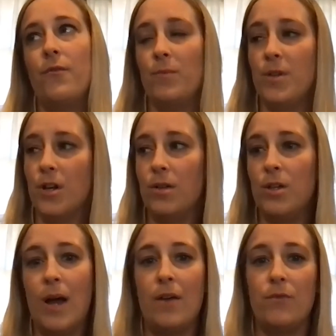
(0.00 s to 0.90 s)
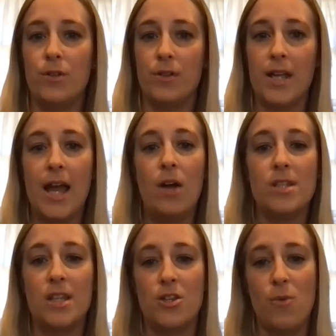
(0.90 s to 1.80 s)
you know you have your
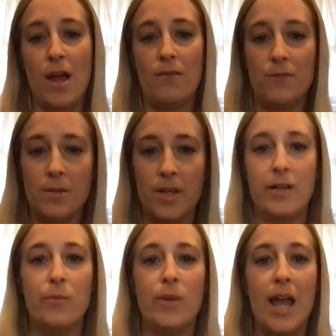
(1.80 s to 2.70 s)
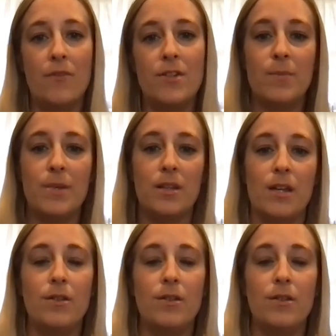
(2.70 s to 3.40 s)
counts that you have to meet and we have to be like